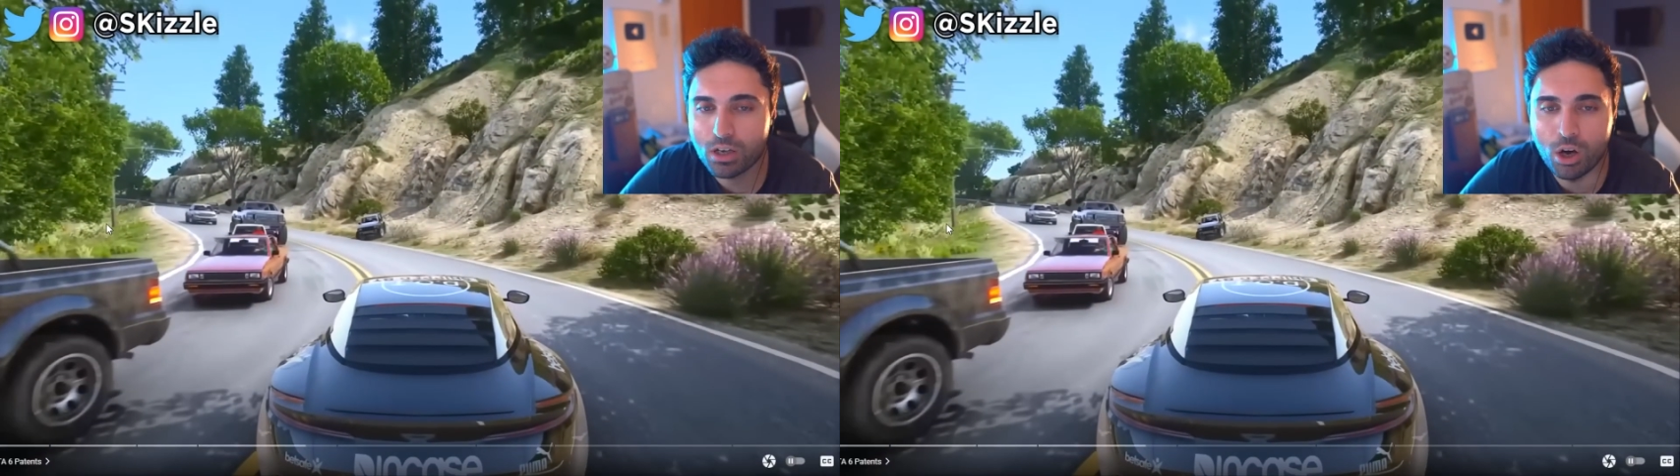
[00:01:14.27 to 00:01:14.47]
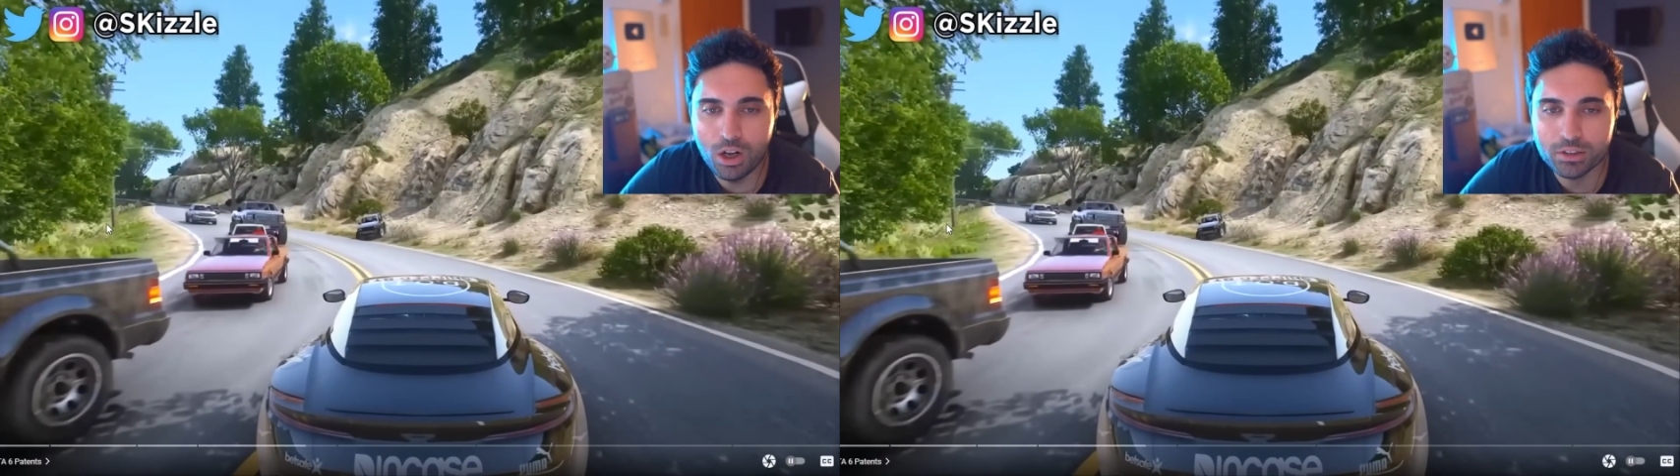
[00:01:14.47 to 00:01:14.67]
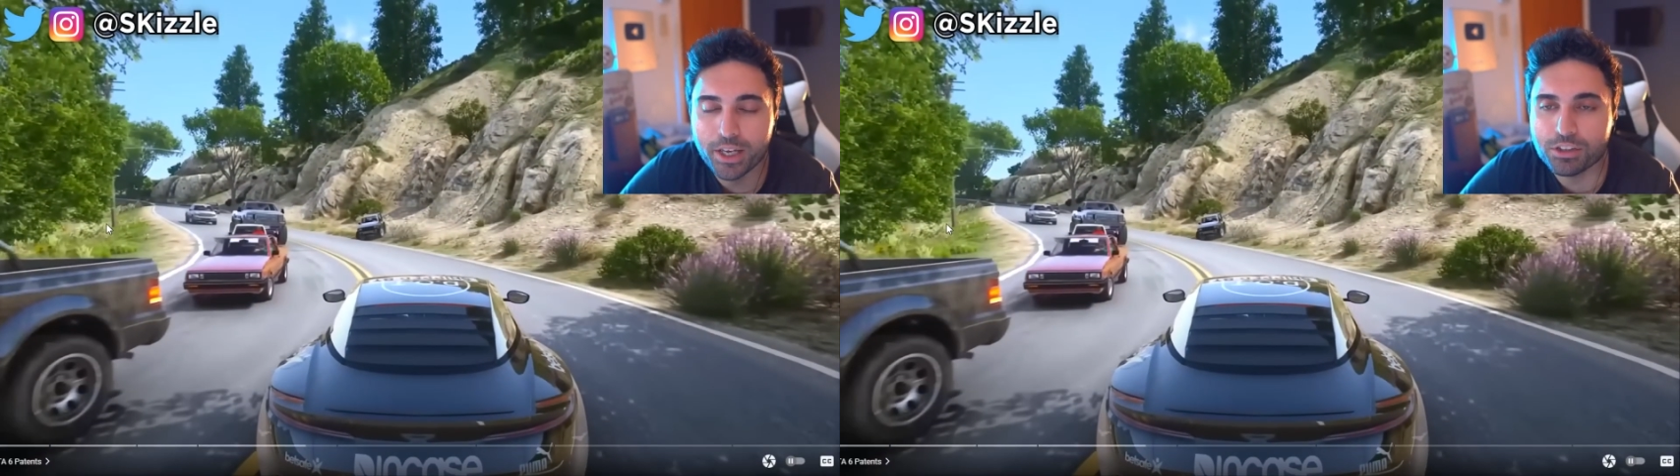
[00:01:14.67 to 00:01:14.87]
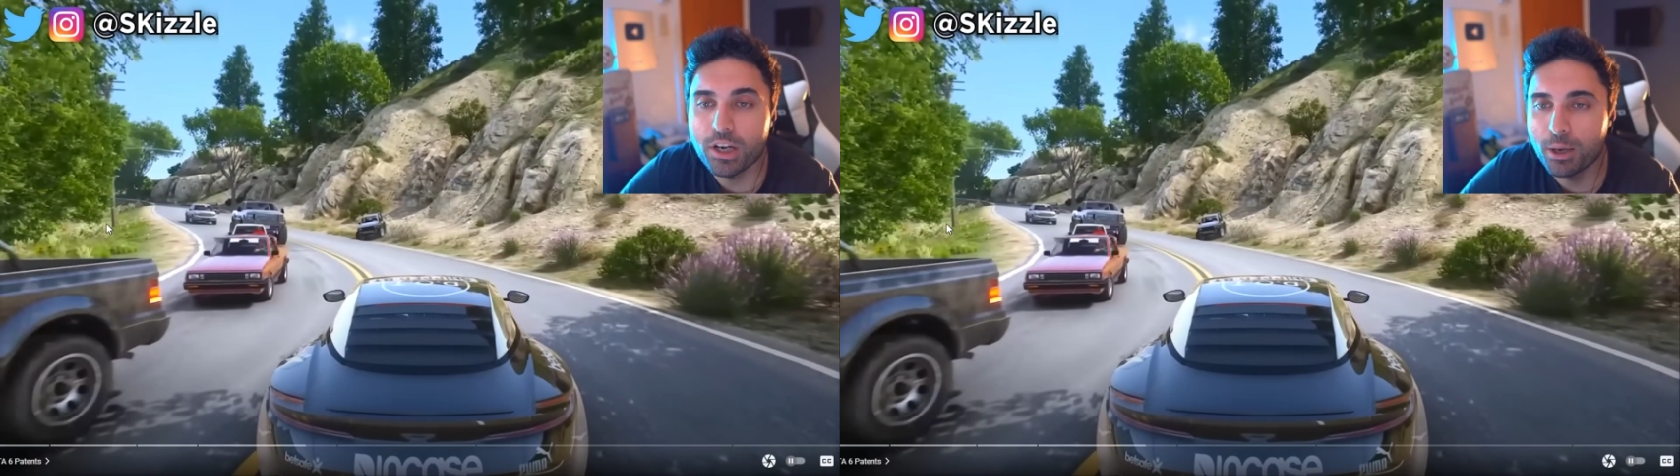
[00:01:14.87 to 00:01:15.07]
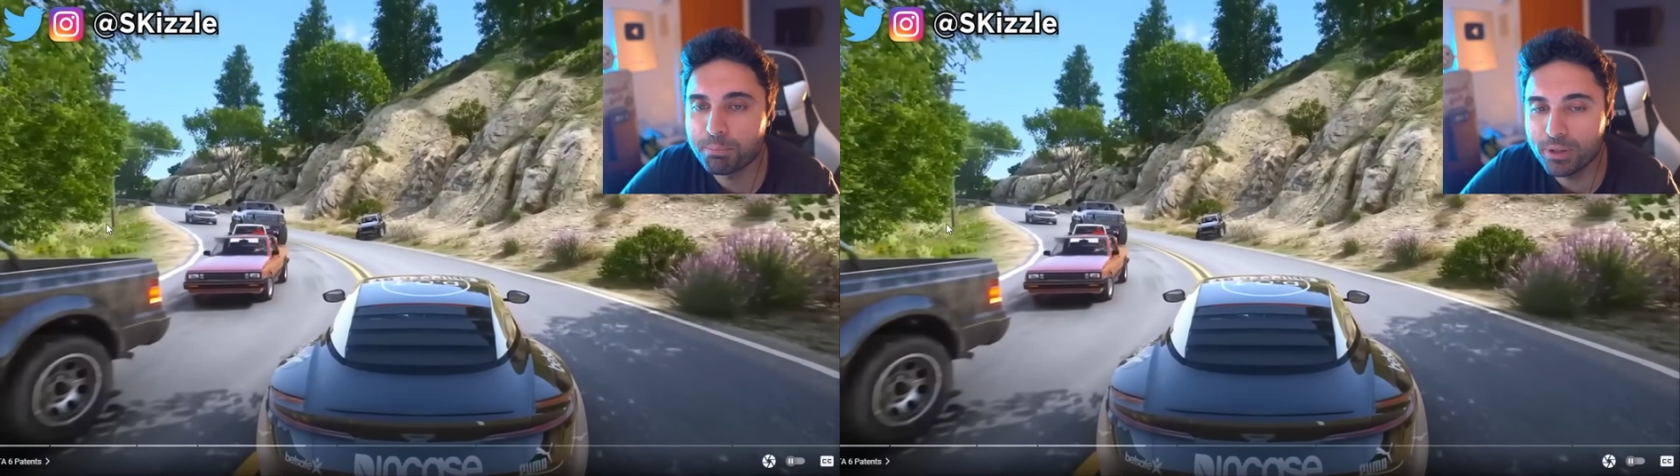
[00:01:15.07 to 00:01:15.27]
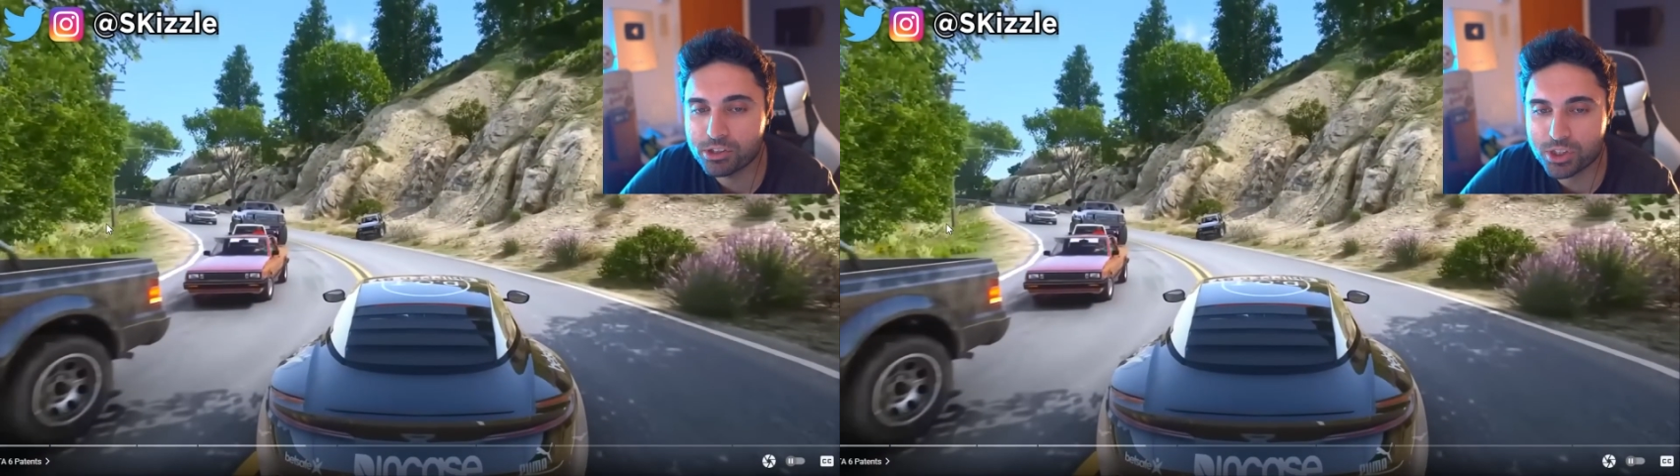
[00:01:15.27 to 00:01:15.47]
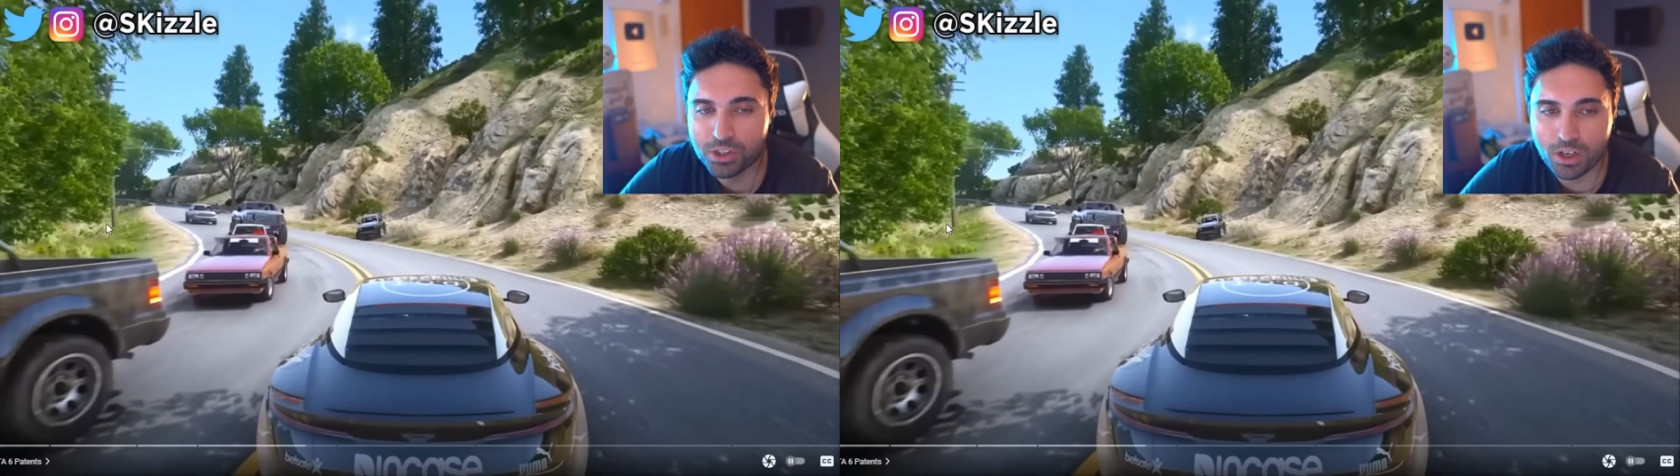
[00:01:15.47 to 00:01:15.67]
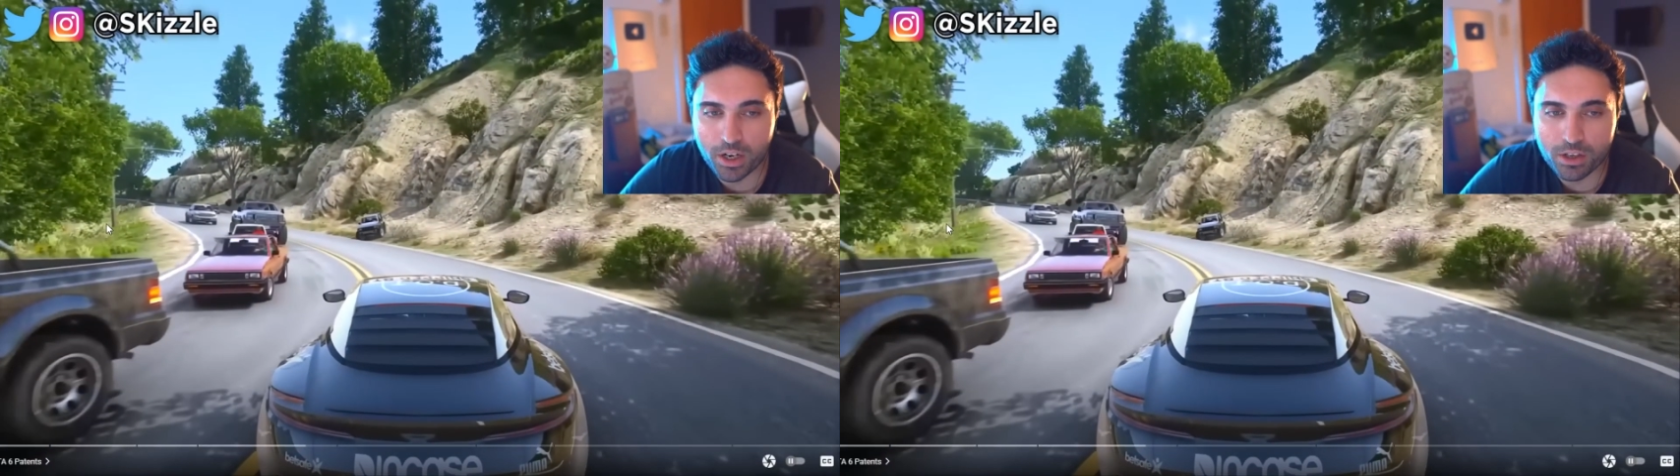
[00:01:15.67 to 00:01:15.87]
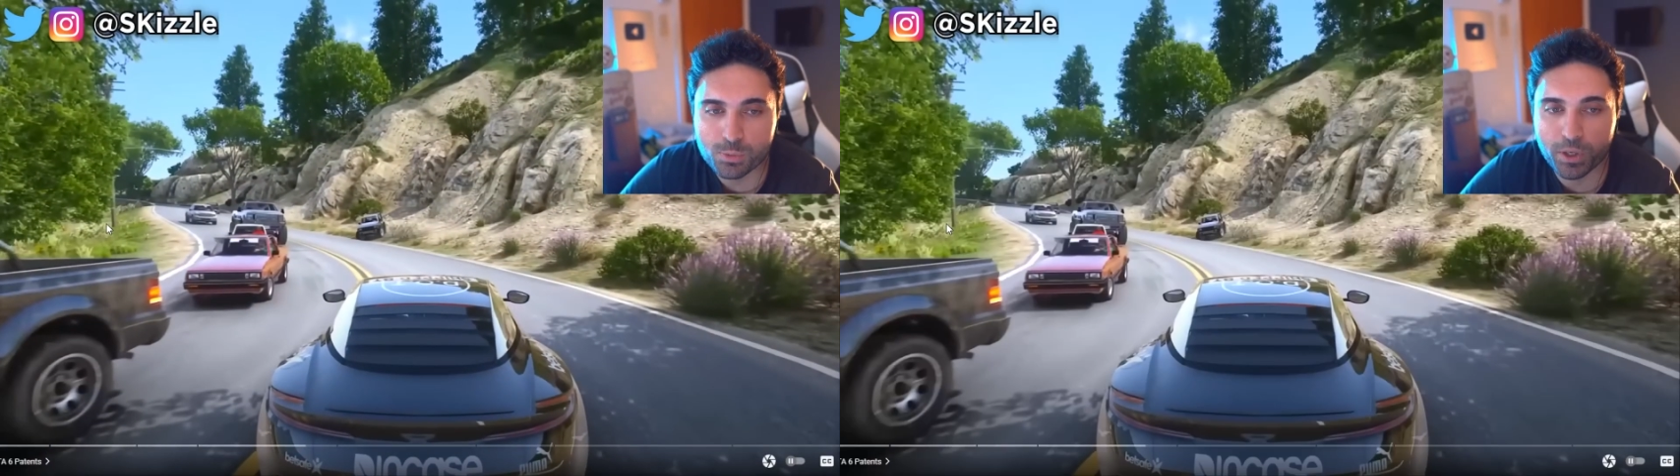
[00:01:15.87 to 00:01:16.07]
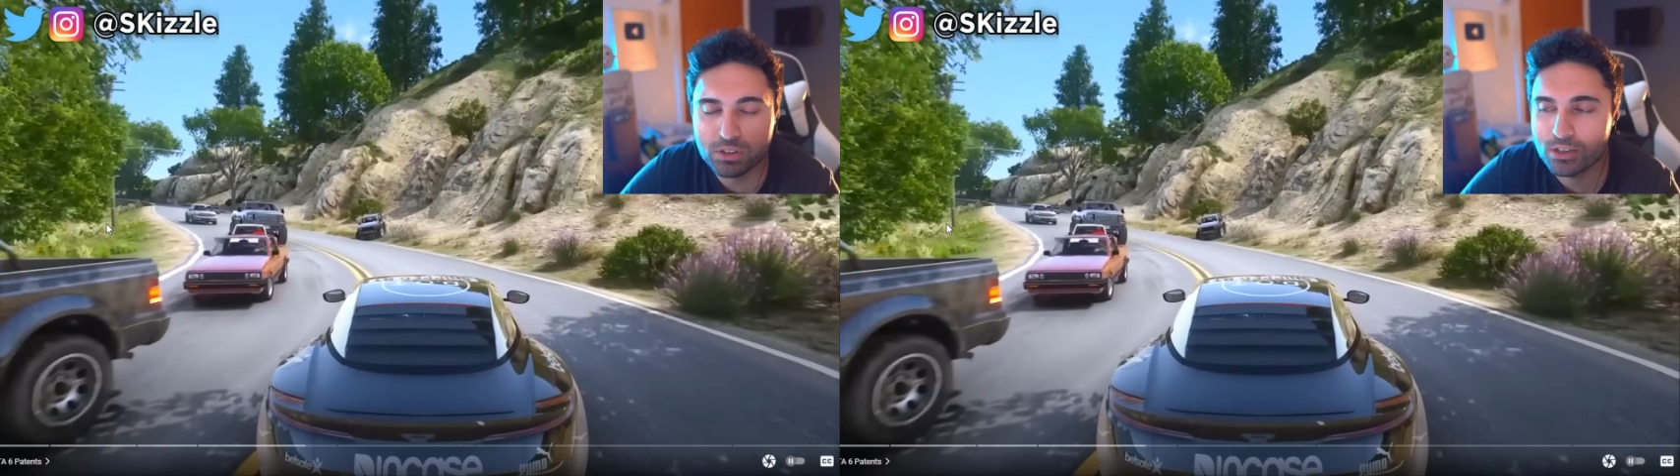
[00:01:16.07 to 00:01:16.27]
all that time PlayStation and
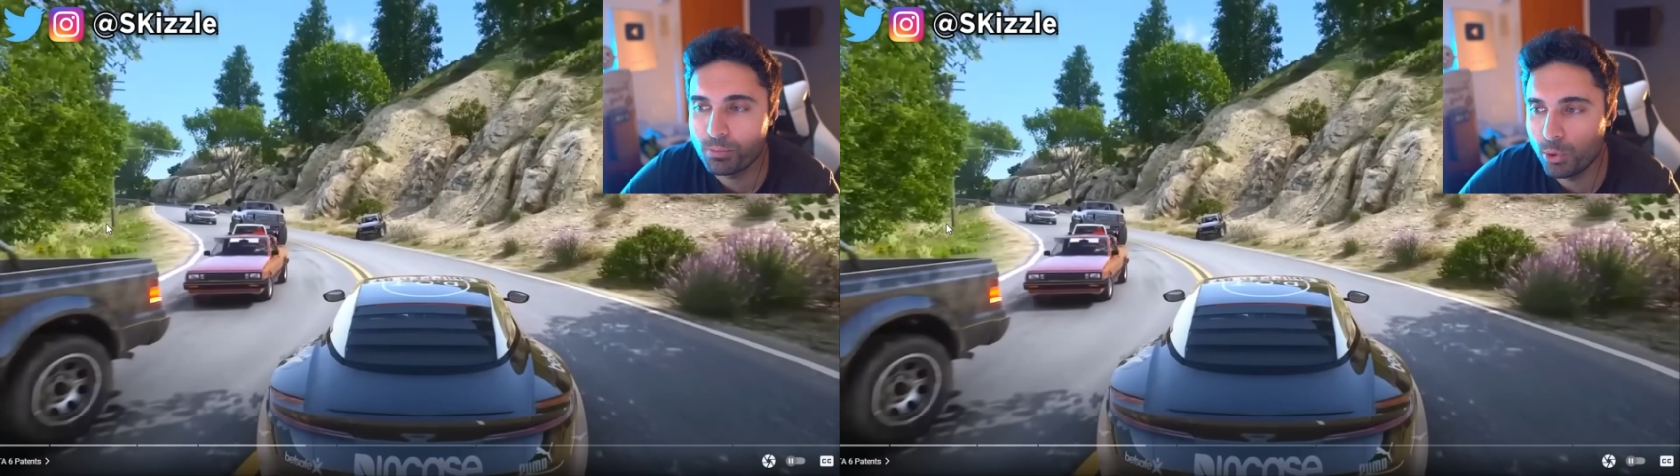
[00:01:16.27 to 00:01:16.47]
Xbox has